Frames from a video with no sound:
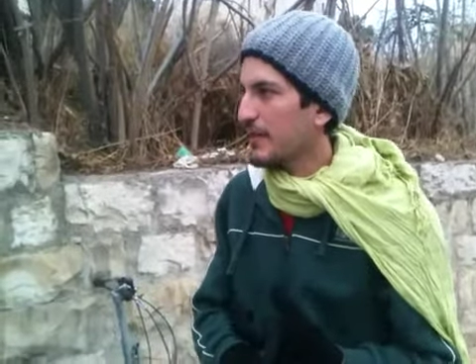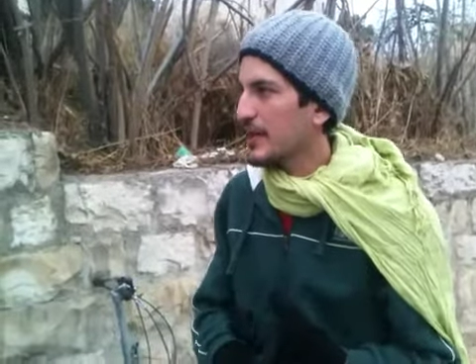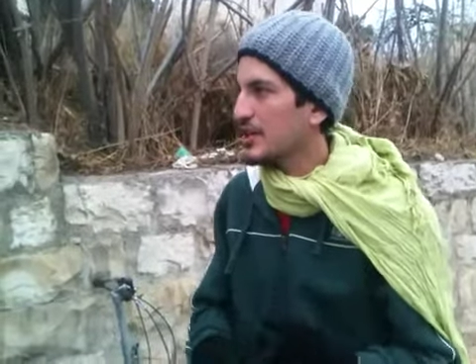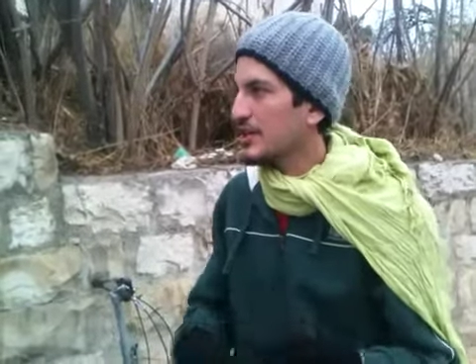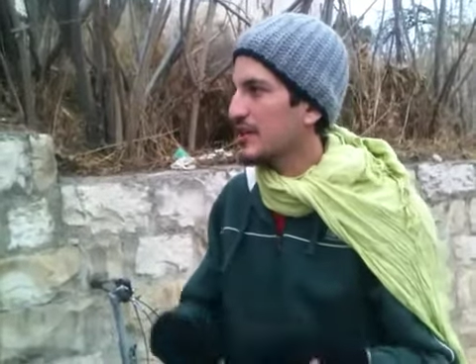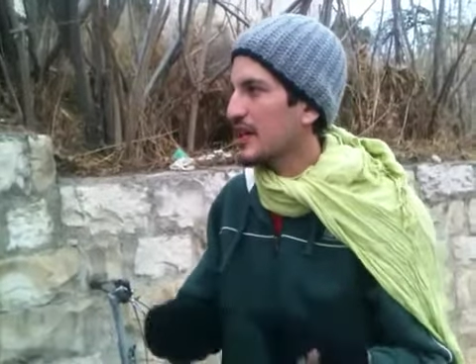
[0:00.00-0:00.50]

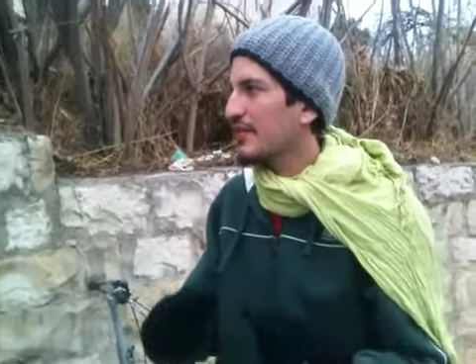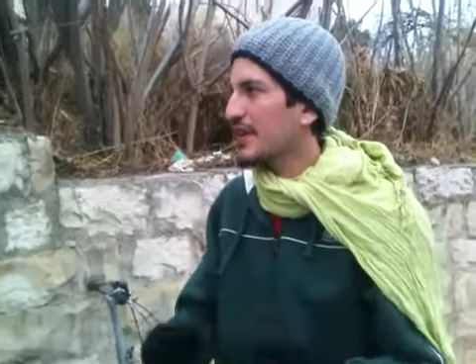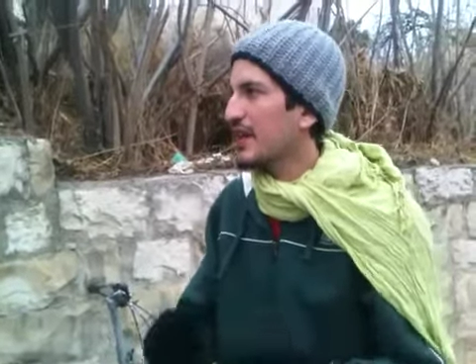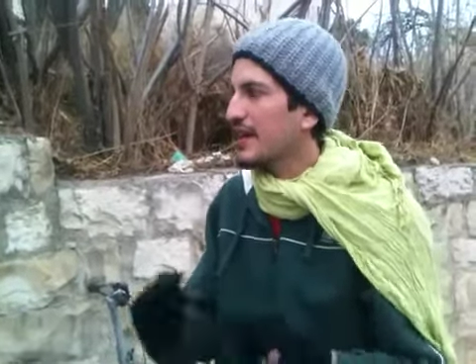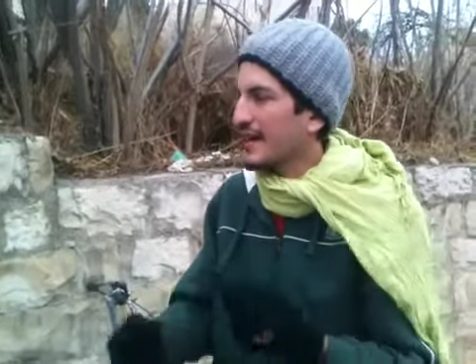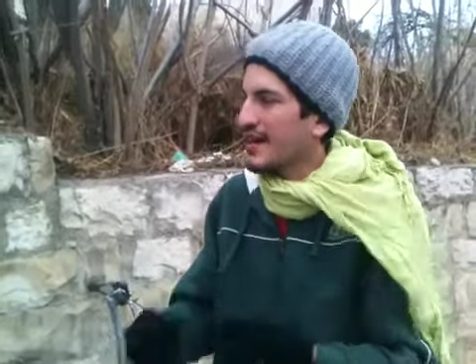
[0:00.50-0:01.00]
and just gave it
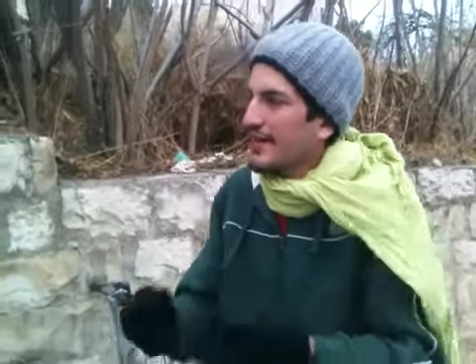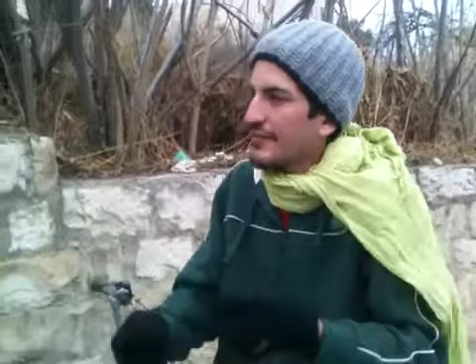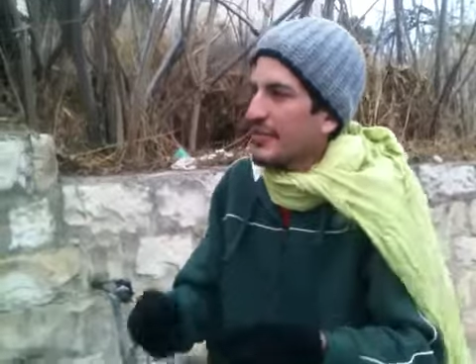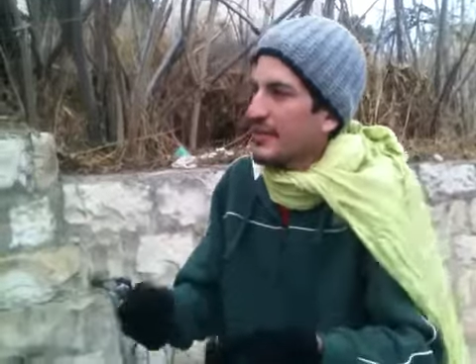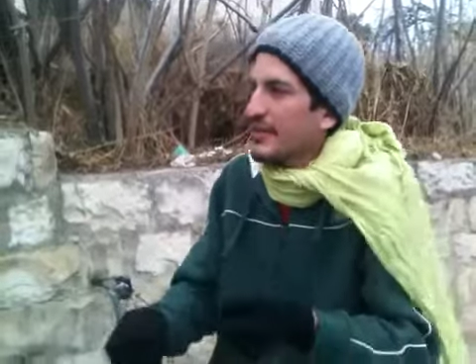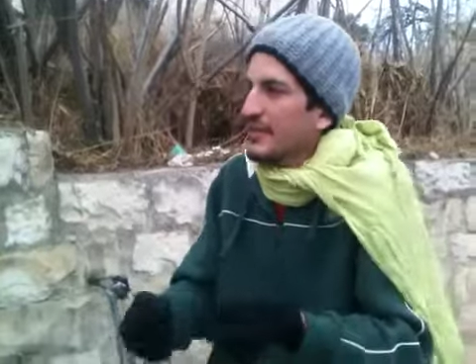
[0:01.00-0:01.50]
a kind of
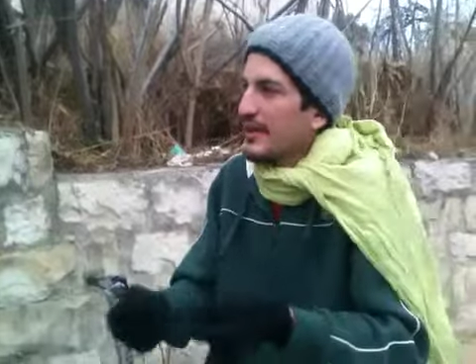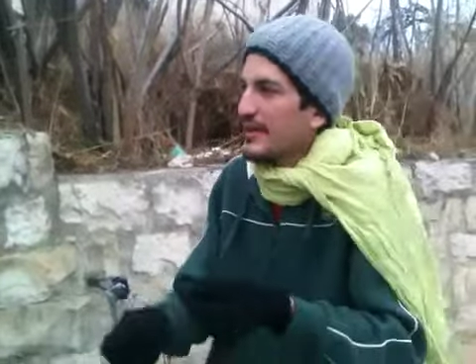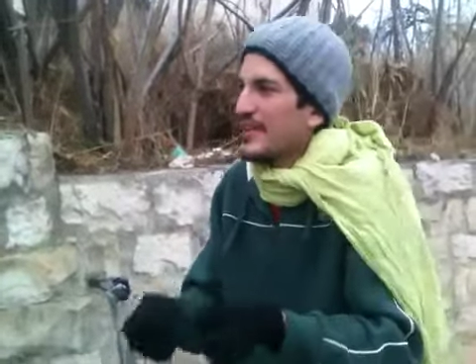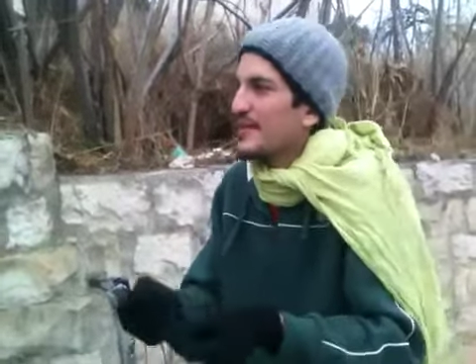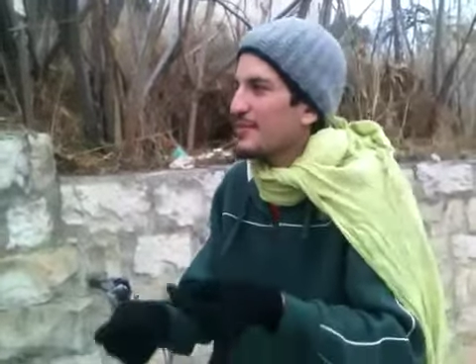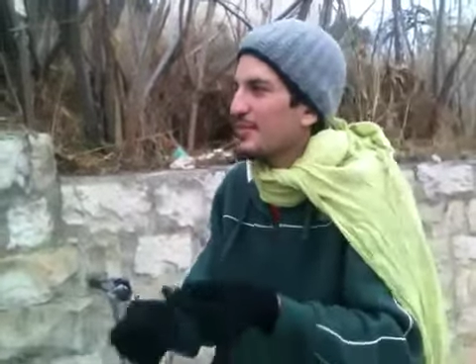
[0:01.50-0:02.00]
a
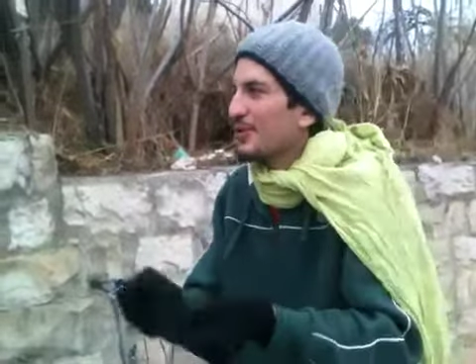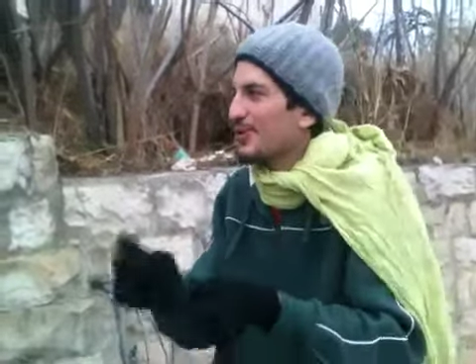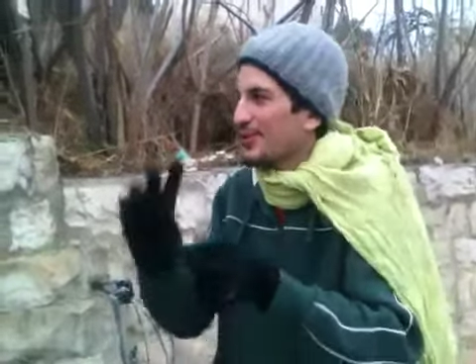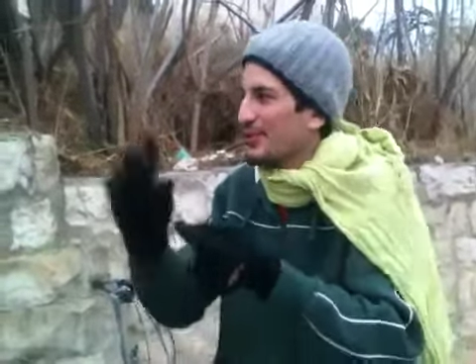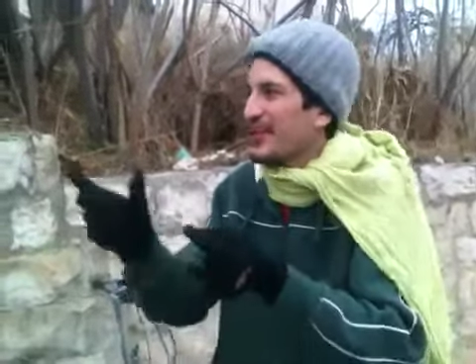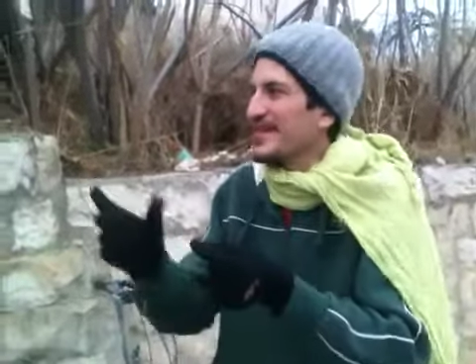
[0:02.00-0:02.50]
Hebrew
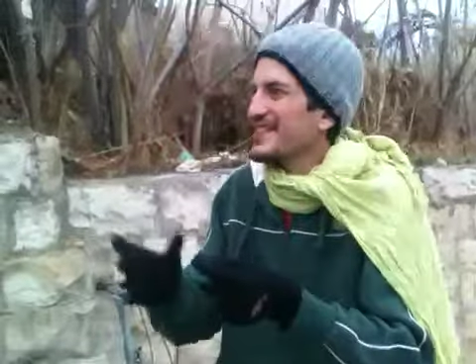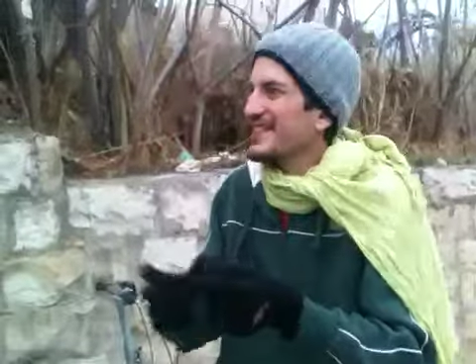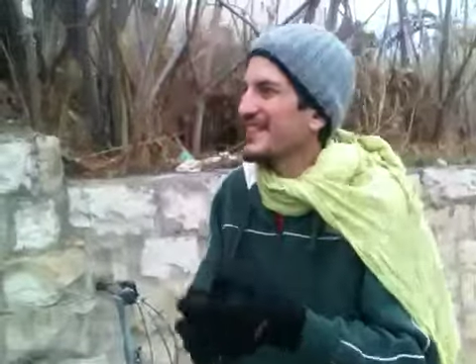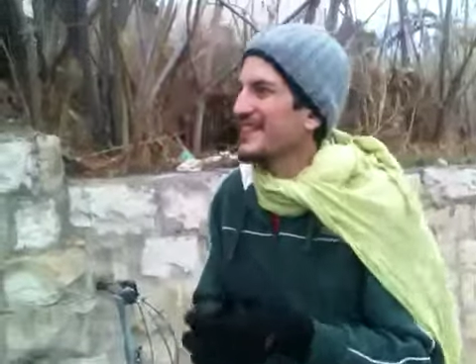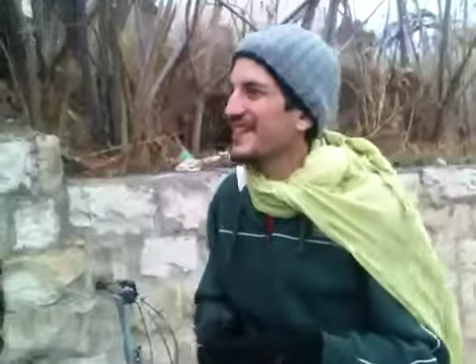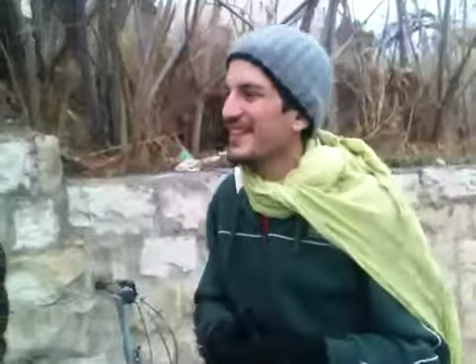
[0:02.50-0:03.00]
twist,
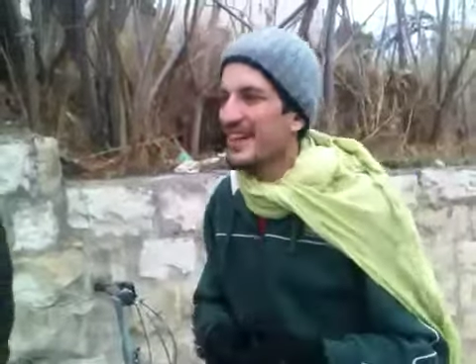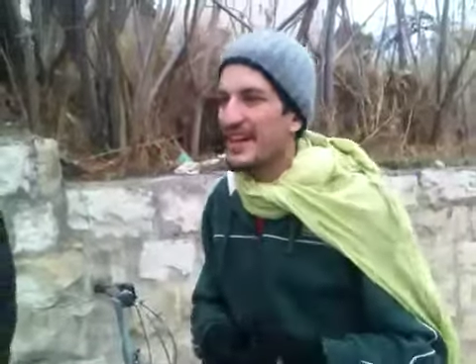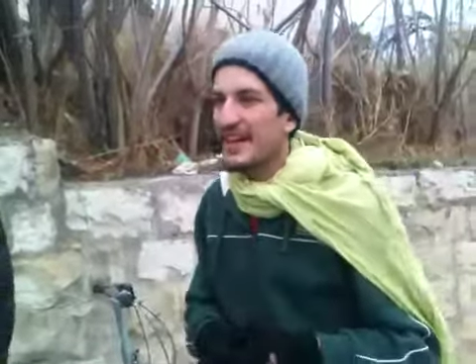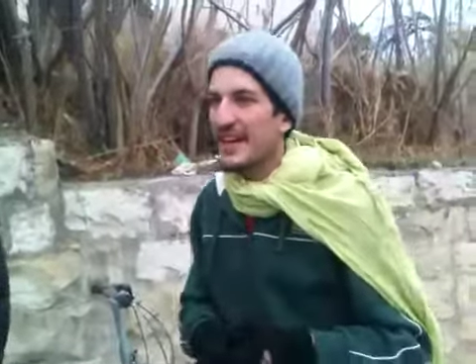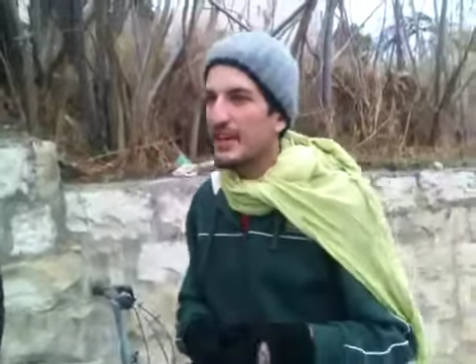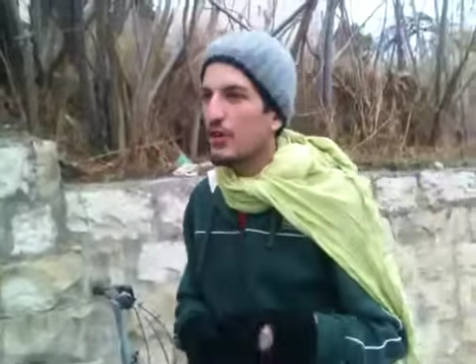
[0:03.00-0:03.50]

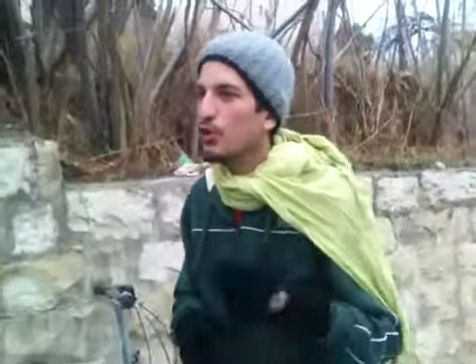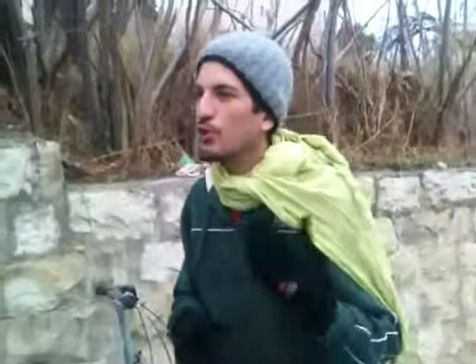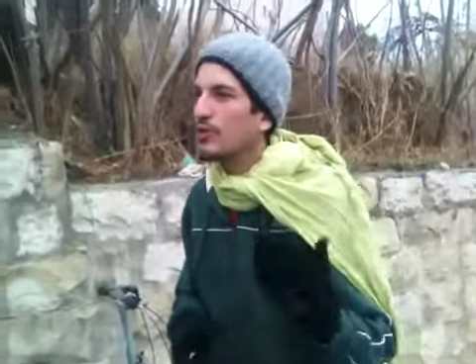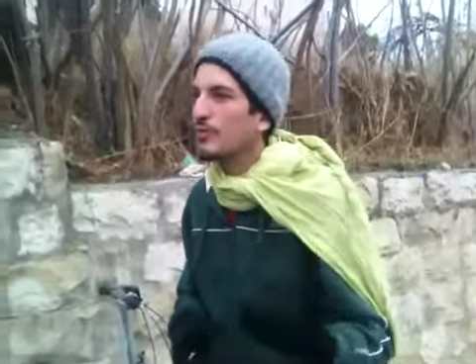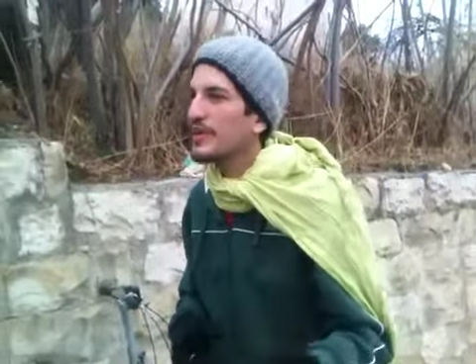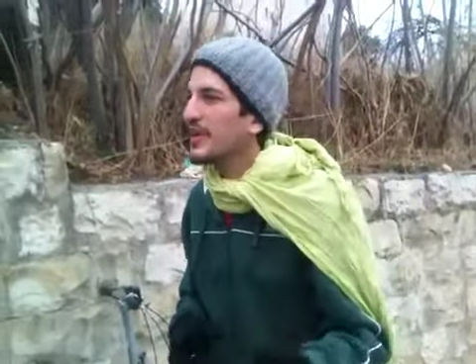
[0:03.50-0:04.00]
like Ein
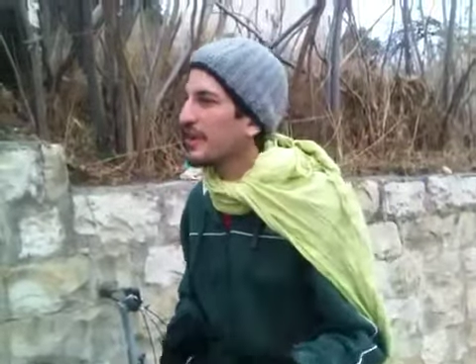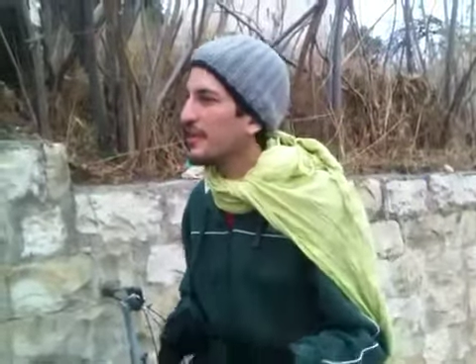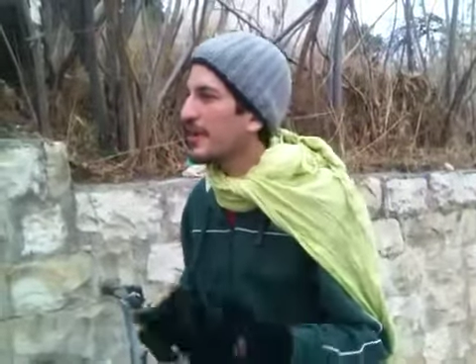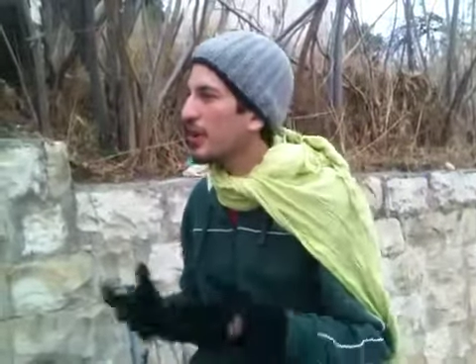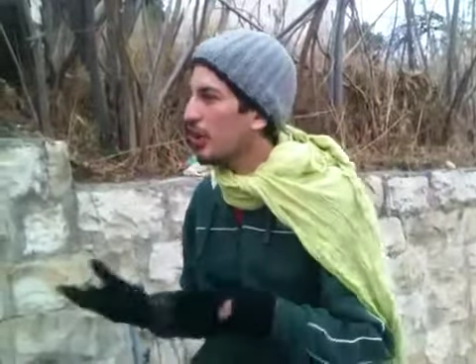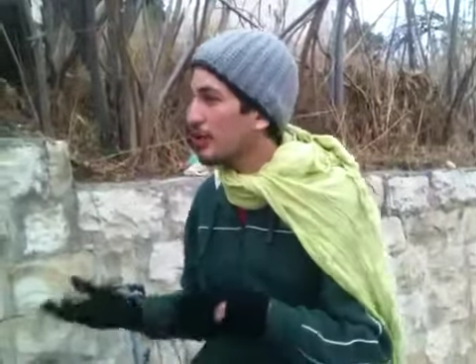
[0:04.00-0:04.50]
Chud became
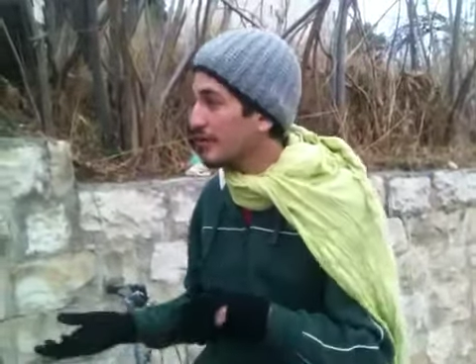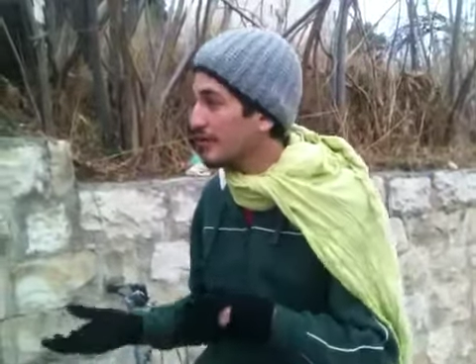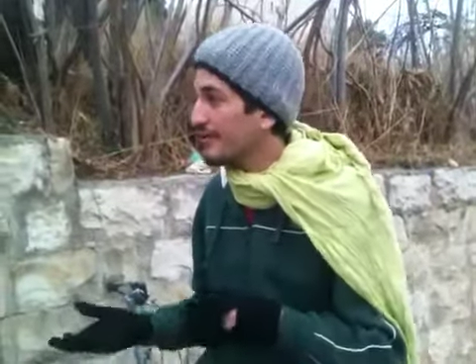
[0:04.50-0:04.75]
Ein Hod.